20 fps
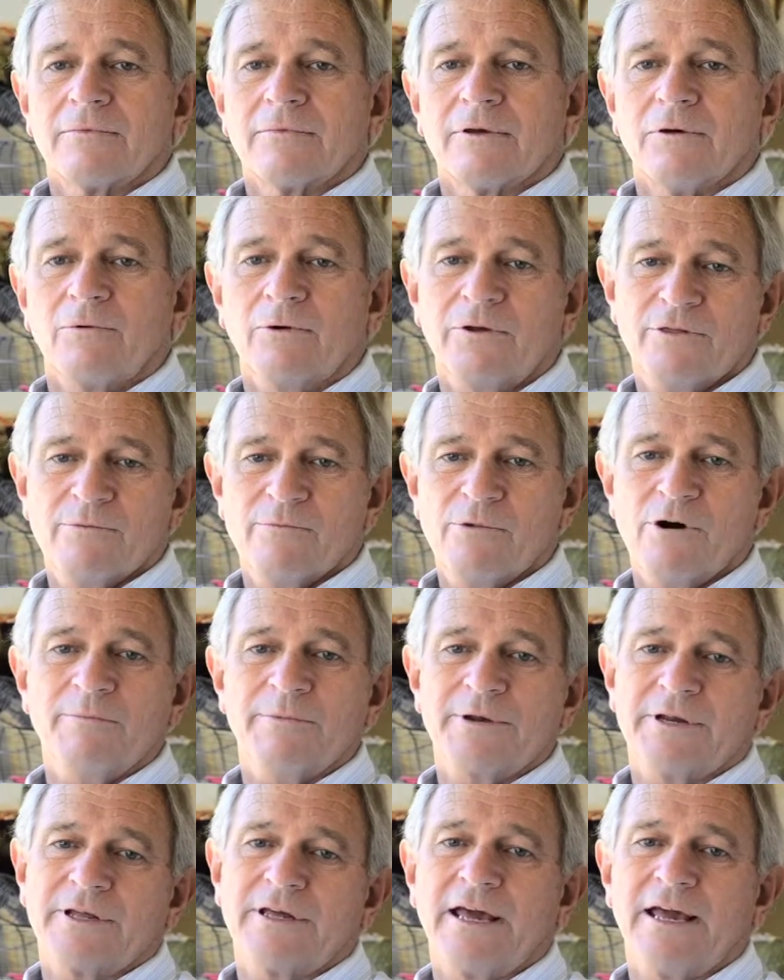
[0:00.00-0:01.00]
When the
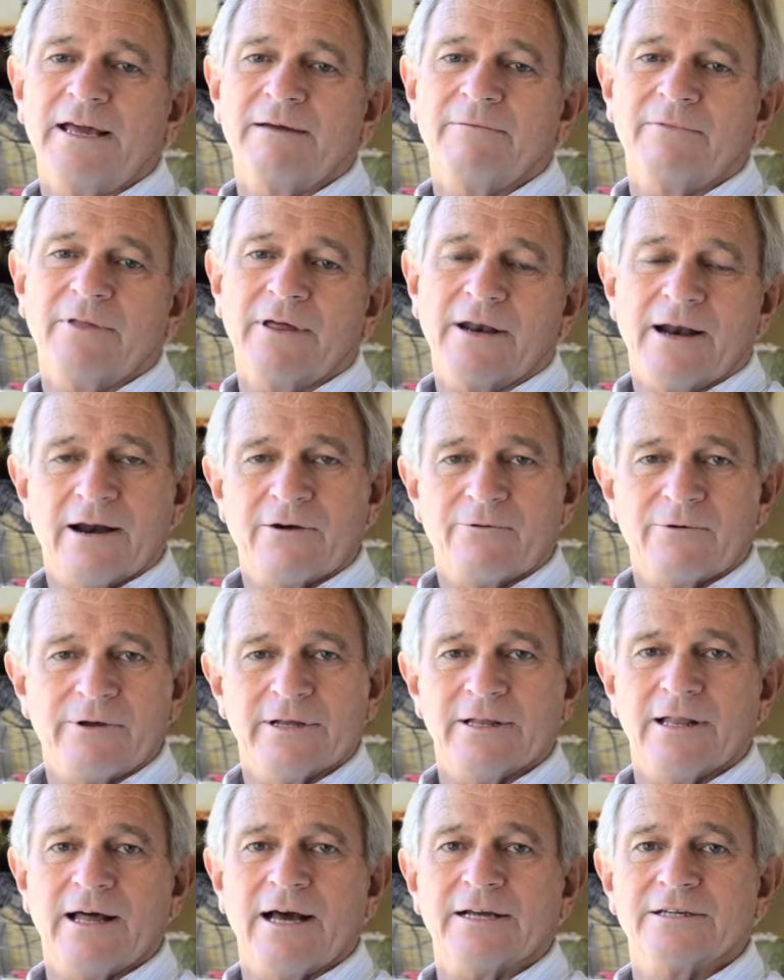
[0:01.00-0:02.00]
moment came that I
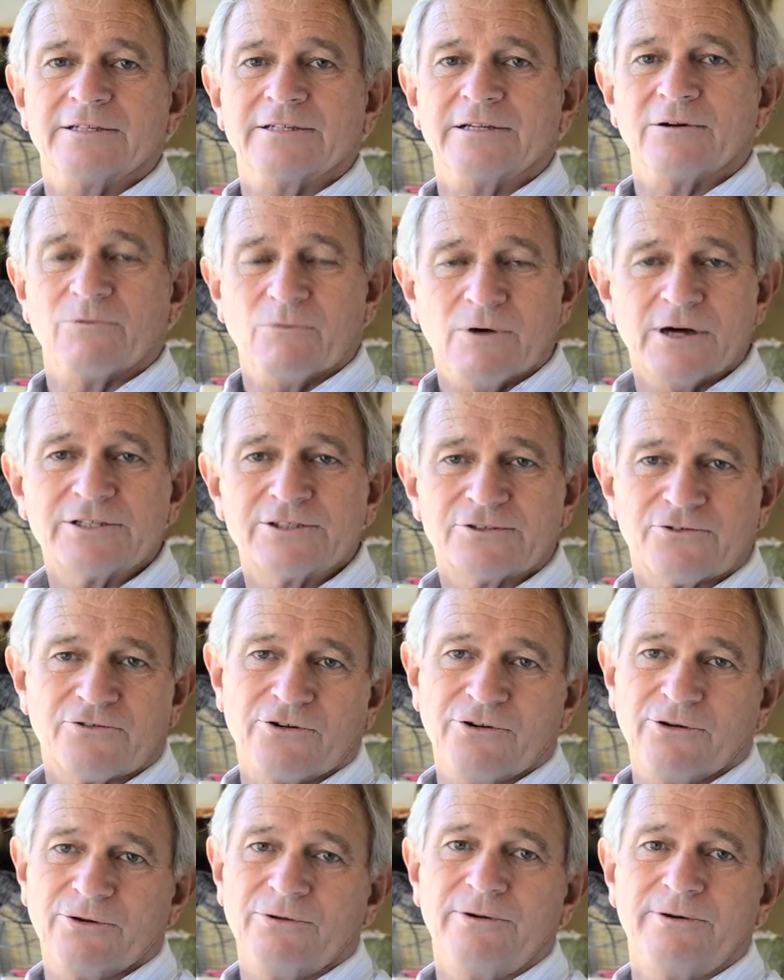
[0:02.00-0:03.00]
realized it was
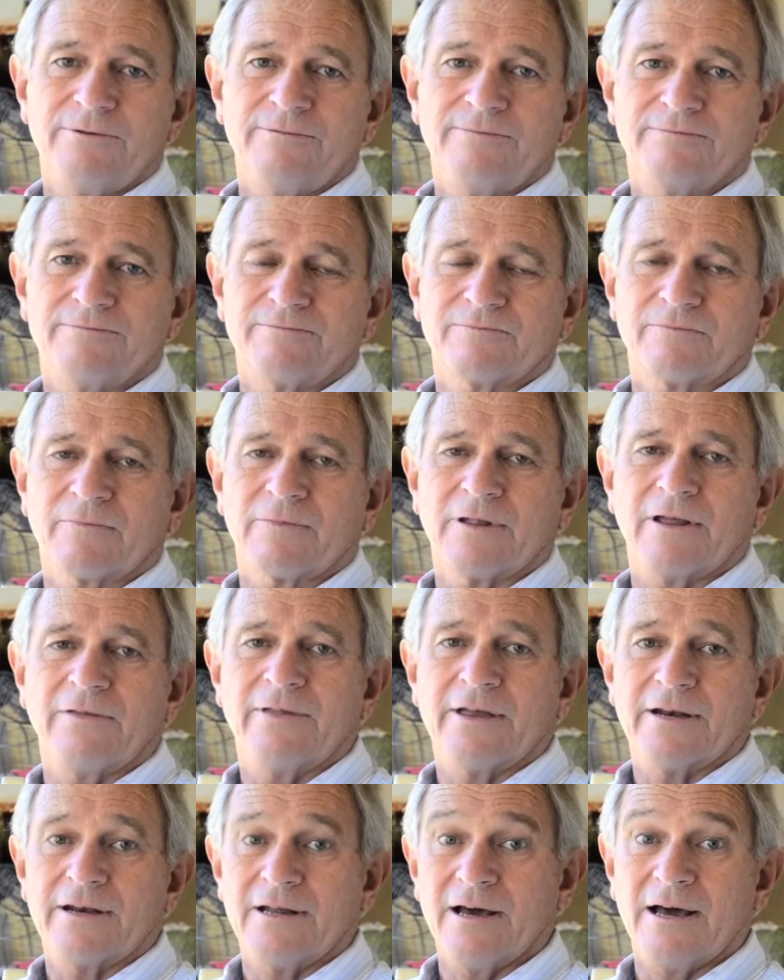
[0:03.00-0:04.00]
true, and
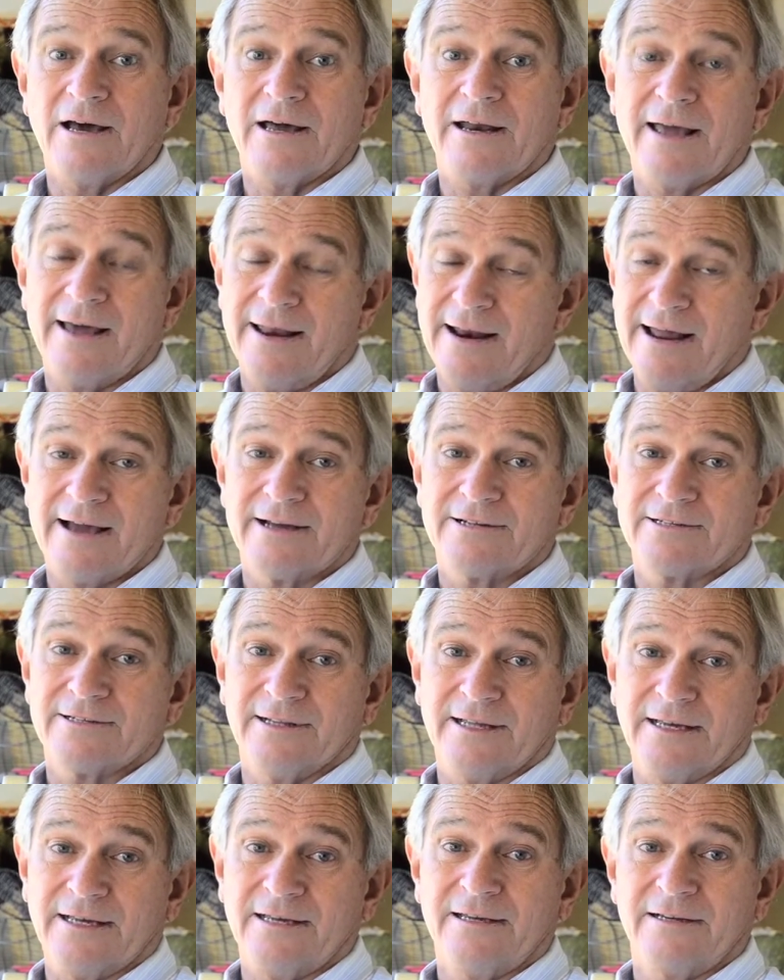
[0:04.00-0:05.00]
that God had
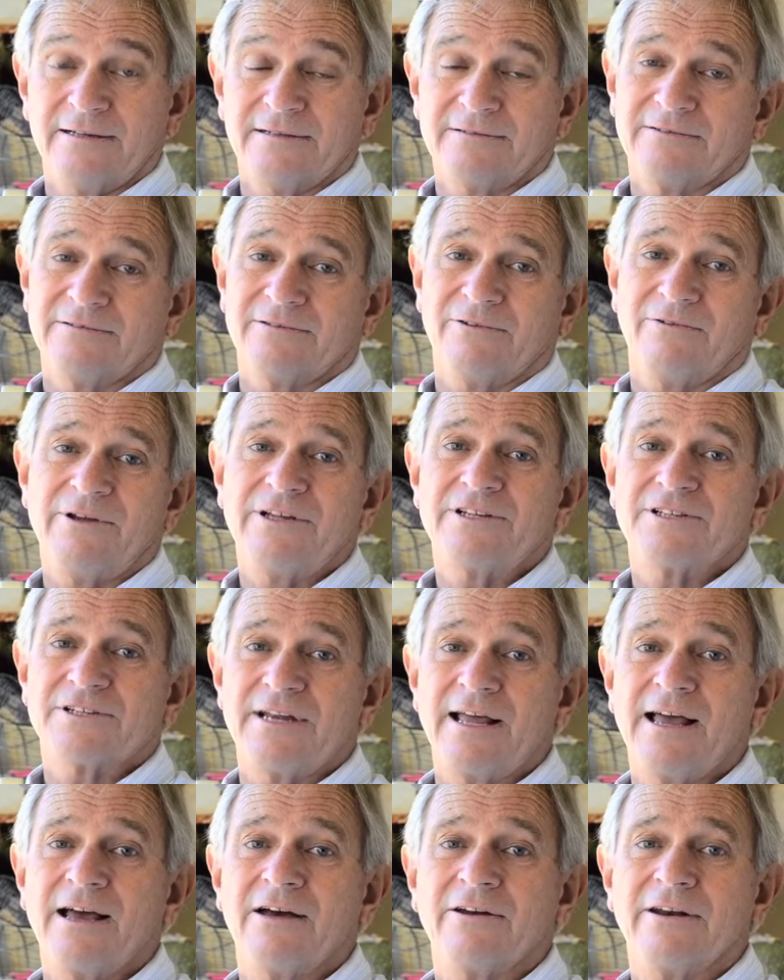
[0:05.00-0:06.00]
actually reached
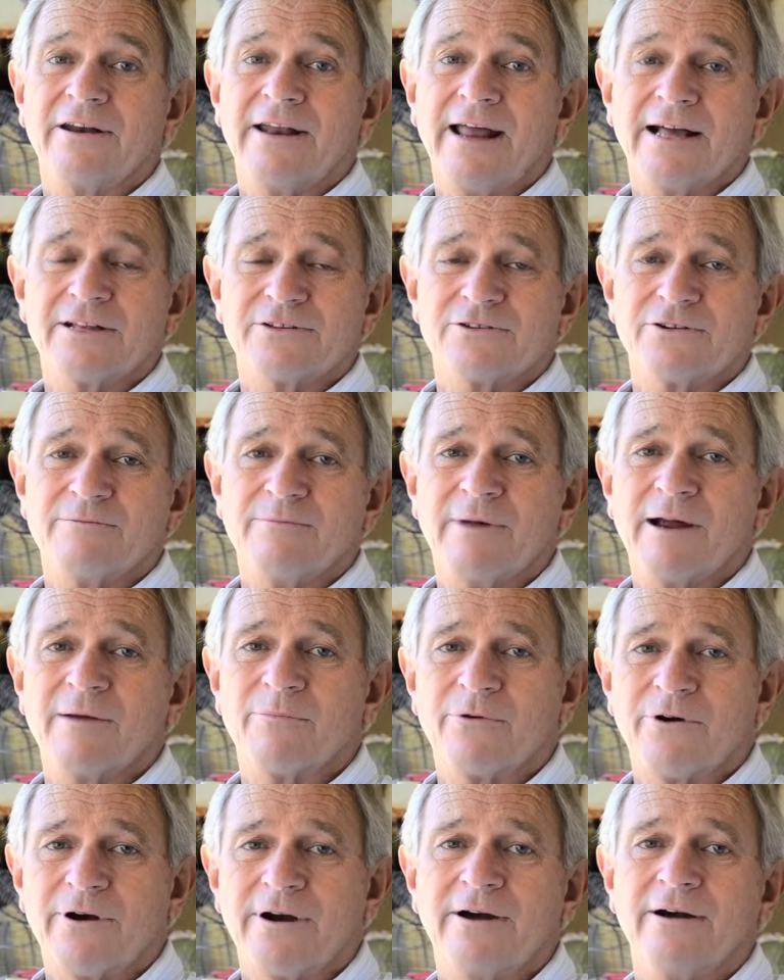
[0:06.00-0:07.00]
down and answered my
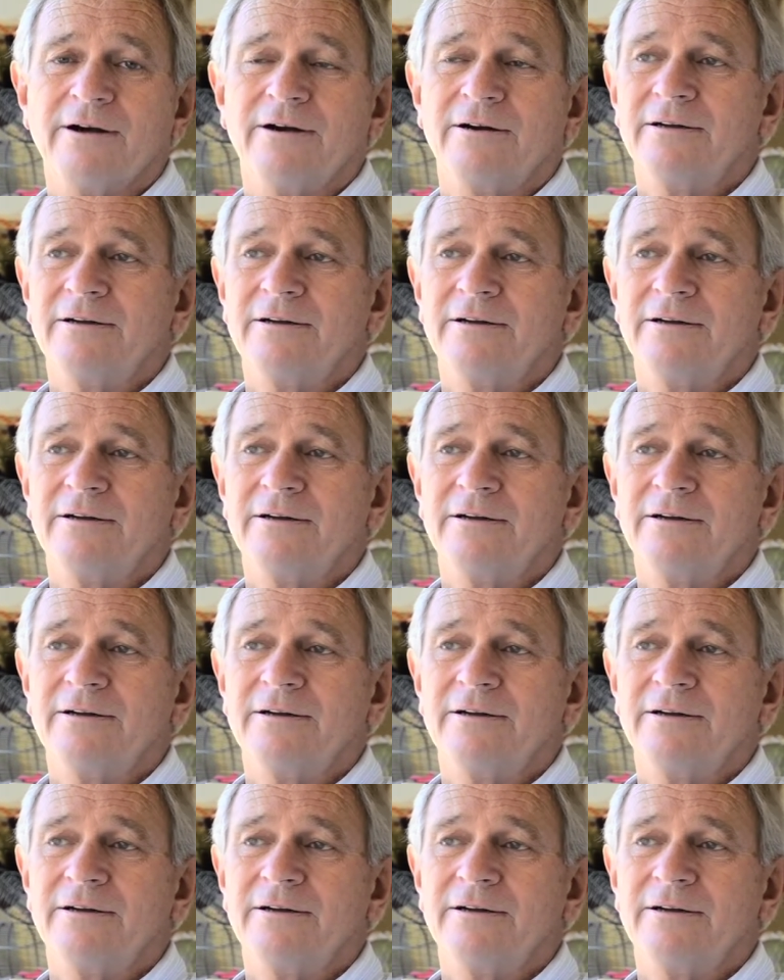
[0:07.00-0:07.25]
prayer,